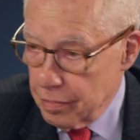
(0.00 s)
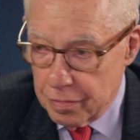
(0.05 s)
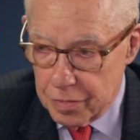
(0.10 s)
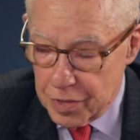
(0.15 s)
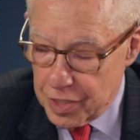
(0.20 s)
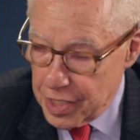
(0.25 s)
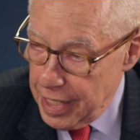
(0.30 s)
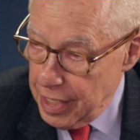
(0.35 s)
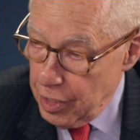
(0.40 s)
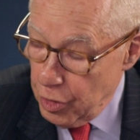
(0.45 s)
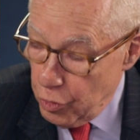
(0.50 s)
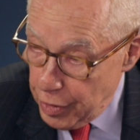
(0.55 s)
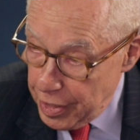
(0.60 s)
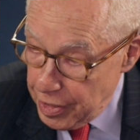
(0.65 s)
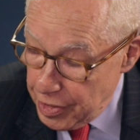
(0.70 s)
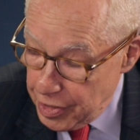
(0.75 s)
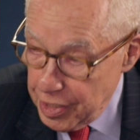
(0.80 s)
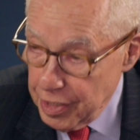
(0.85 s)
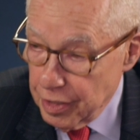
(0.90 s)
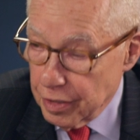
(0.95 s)
say a
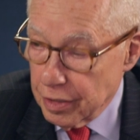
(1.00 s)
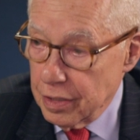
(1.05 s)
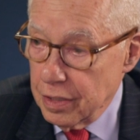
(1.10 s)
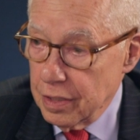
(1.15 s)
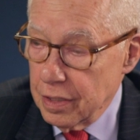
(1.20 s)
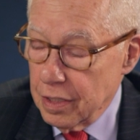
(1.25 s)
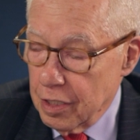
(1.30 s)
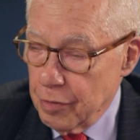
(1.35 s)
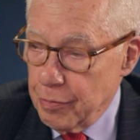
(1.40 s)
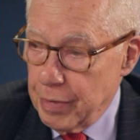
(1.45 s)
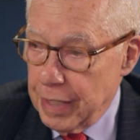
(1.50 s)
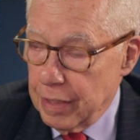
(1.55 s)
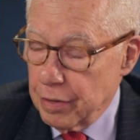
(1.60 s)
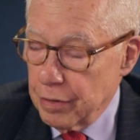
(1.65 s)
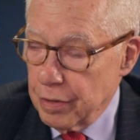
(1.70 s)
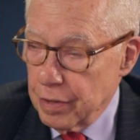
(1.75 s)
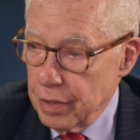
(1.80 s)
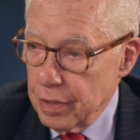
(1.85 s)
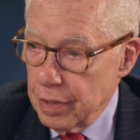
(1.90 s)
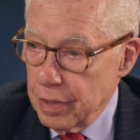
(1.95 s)
great deal
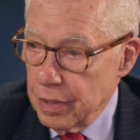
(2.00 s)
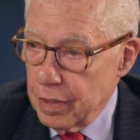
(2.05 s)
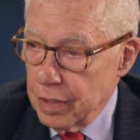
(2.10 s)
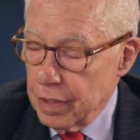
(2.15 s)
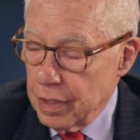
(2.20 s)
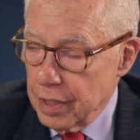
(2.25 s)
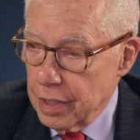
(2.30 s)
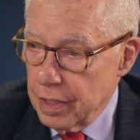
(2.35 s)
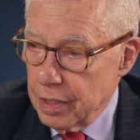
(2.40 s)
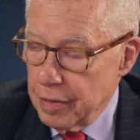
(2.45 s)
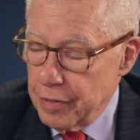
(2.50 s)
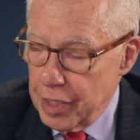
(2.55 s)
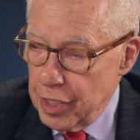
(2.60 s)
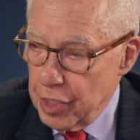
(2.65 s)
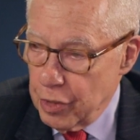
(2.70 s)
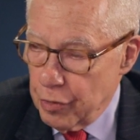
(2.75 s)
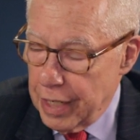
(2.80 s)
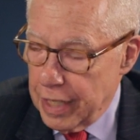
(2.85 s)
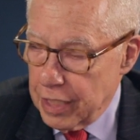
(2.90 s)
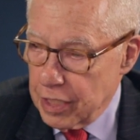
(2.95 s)
about uh, the
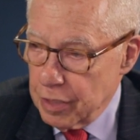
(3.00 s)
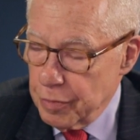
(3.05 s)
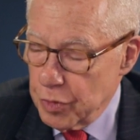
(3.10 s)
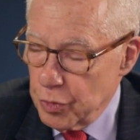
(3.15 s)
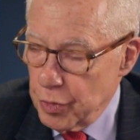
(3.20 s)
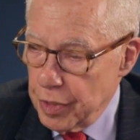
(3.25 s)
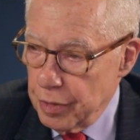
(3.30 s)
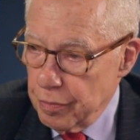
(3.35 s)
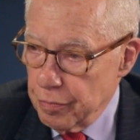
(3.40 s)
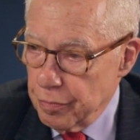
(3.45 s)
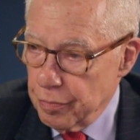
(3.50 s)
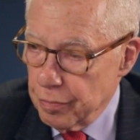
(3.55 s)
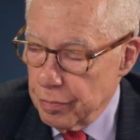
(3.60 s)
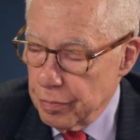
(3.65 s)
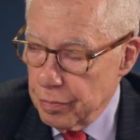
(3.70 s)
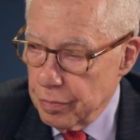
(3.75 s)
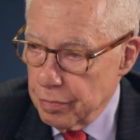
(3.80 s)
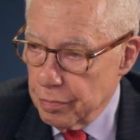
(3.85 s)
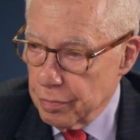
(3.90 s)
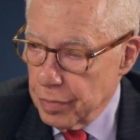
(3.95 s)
interaction between
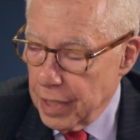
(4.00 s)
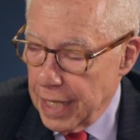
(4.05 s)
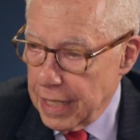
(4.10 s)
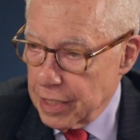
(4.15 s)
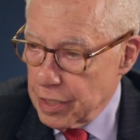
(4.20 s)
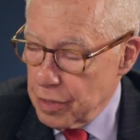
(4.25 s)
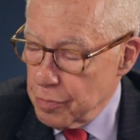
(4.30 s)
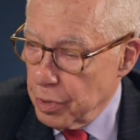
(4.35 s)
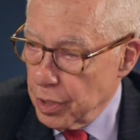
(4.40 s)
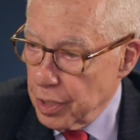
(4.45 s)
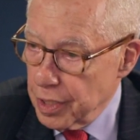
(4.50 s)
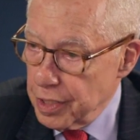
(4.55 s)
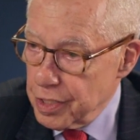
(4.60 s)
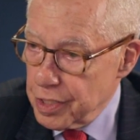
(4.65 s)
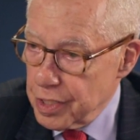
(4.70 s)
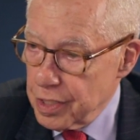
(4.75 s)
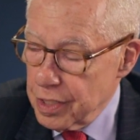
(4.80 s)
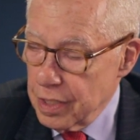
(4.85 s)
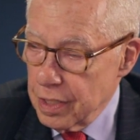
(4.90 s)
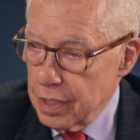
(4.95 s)
blacks and
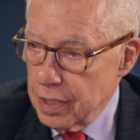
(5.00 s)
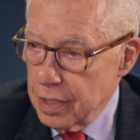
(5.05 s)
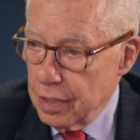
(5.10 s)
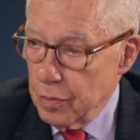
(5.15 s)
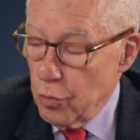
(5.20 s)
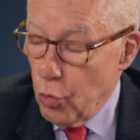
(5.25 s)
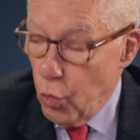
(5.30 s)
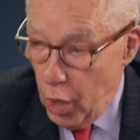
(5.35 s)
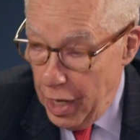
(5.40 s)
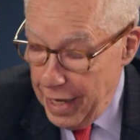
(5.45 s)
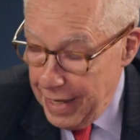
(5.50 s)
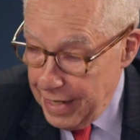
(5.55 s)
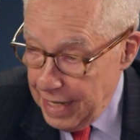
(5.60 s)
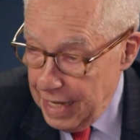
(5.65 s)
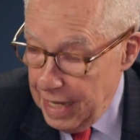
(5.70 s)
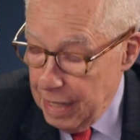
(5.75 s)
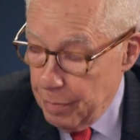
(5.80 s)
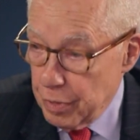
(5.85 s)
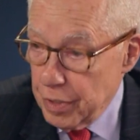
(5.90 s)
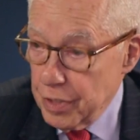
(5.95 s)
police, why it
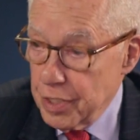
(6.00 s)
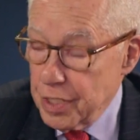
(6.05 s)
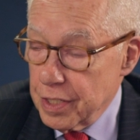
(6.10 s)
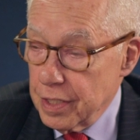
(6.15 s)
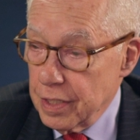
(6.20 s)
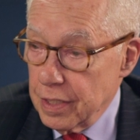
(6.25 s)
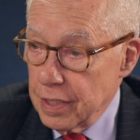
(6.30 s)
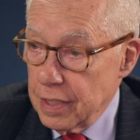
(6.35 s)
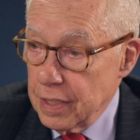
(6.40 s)
happens,